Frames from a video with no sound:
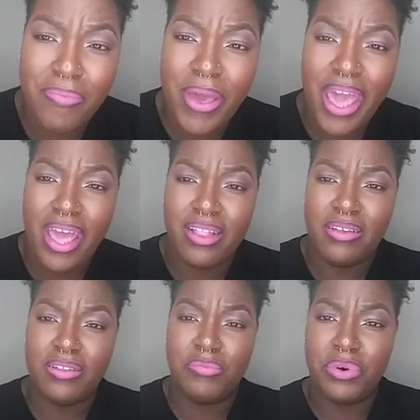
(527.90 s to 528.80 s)
bad
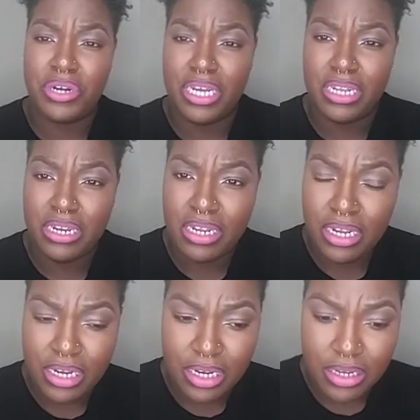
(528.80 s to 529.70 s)
this morning.
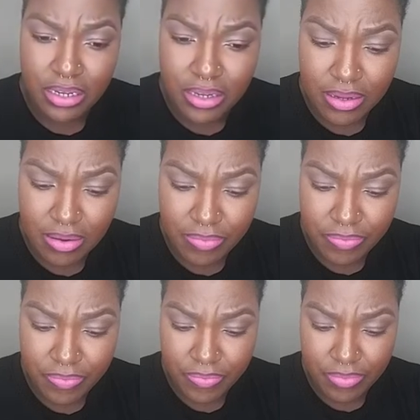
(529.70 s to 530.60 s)

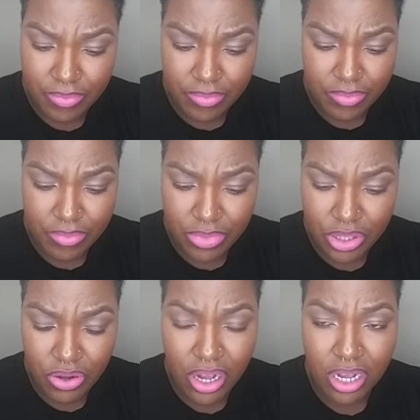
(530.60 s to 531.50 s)

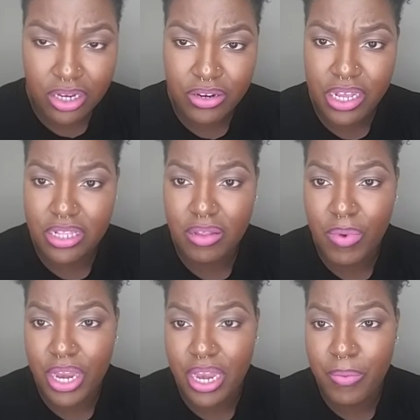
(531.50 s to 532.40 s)
So I
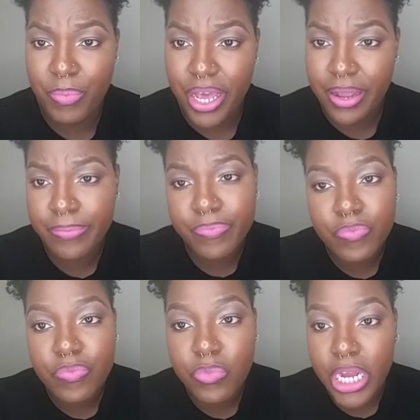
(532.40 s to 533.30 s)
underestimated it, but
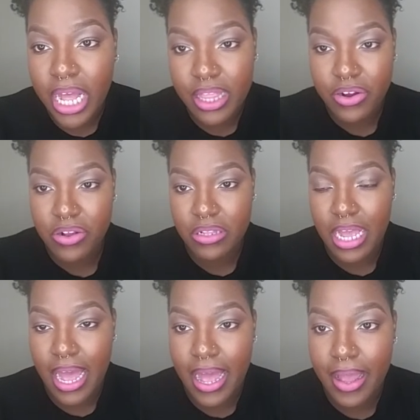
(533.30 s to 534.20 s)
we got there on
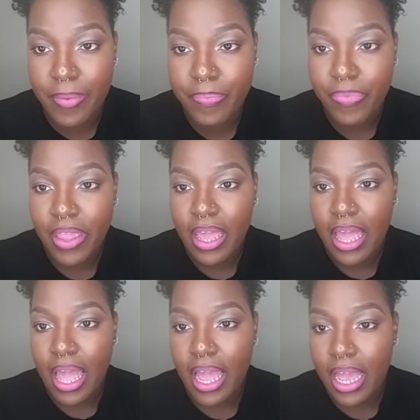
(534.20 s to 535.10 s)
time,
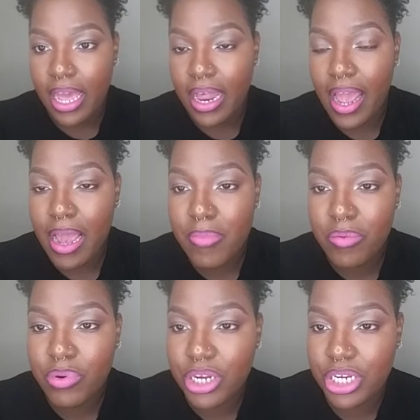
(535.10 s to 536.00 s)
and I had
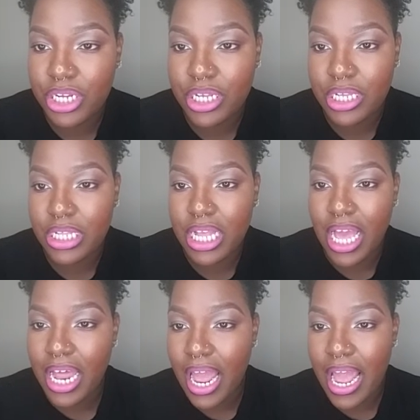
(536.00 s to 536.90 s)
my brushes,
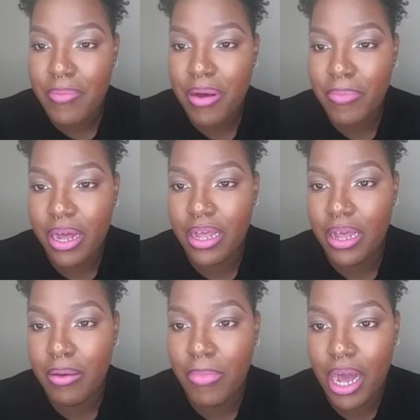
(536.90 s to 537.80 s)
and I had
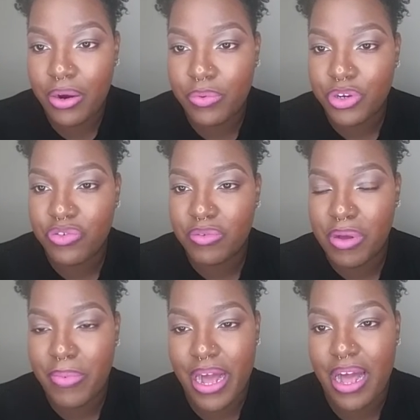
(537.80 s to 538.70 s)
my model, which was
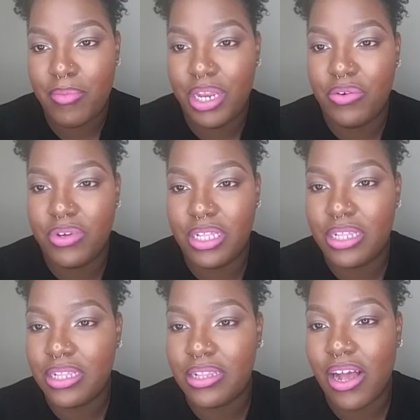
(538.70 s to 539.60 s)
my mom, and it was
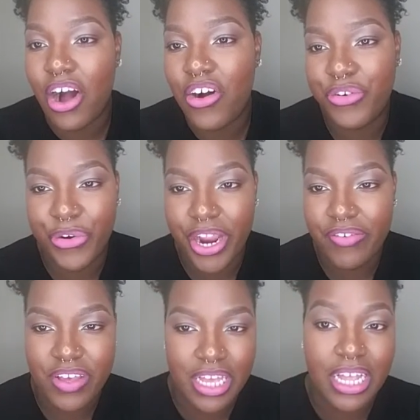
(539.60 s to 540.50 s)
all
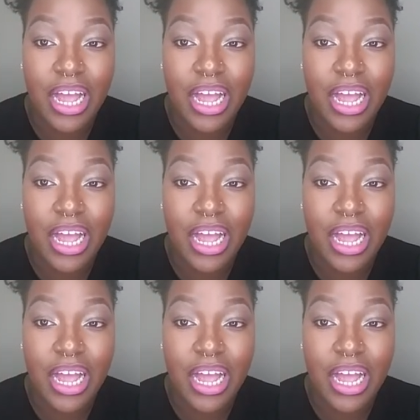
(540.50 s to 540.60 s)
gravy.